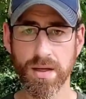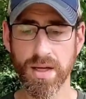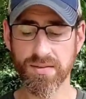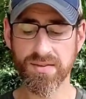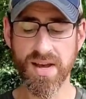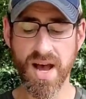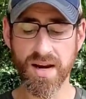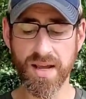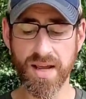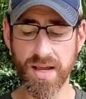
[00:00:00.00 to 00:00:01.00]
it's got
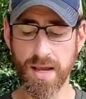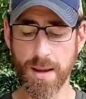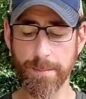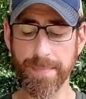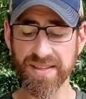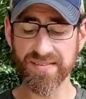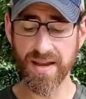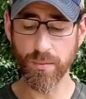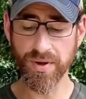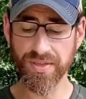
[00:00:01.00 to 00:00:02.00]
a bit
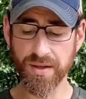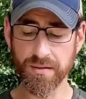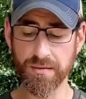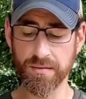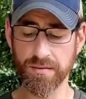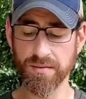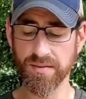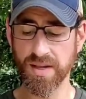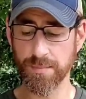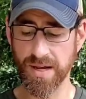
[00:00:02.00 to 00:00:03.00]
set with it.
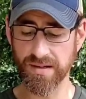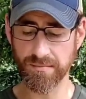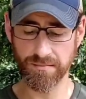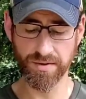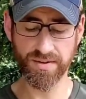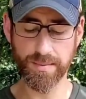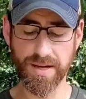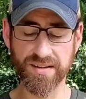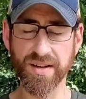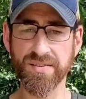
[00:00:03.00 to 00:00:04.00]
It's got looks like
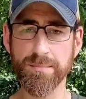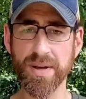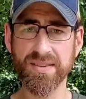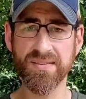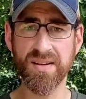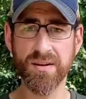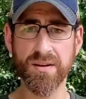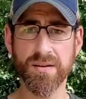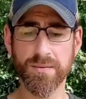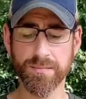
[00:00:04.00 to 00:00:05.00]
about a dozen bits
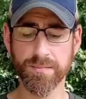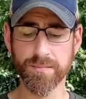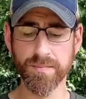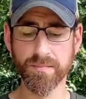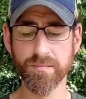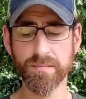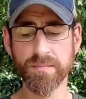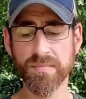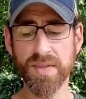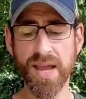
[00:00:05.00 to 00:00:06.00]
here.
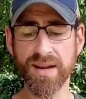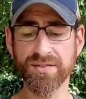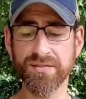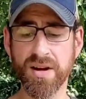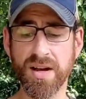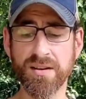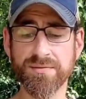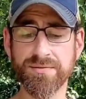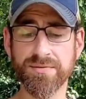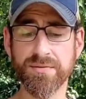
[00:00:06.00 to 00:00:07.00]
Hex
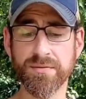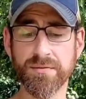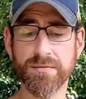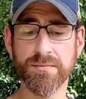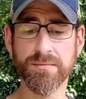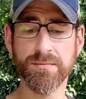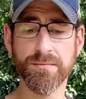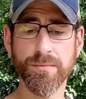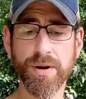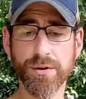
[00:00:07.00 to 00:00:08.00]
drive,
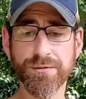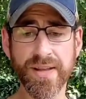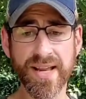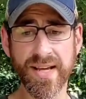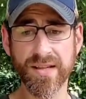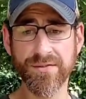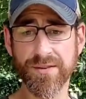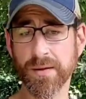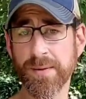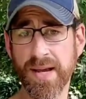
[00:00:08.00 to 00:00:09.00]
regular flatheads,
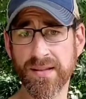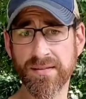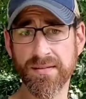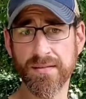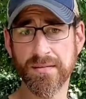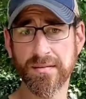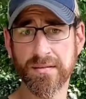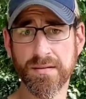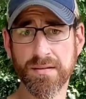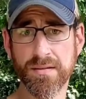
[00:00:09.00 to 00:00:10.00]
Phillip heads,
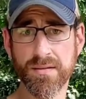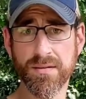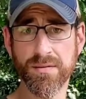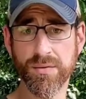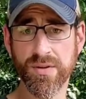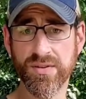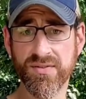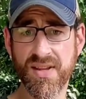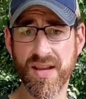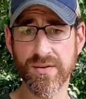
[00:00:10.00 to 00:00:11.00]
sort of the
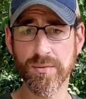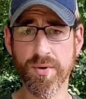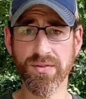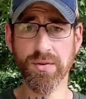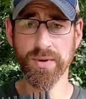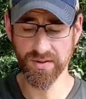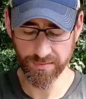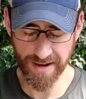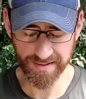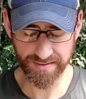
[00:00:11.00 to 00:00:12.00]
standard ones you would
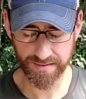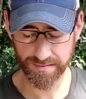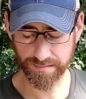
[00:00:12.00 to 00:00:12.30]
expect.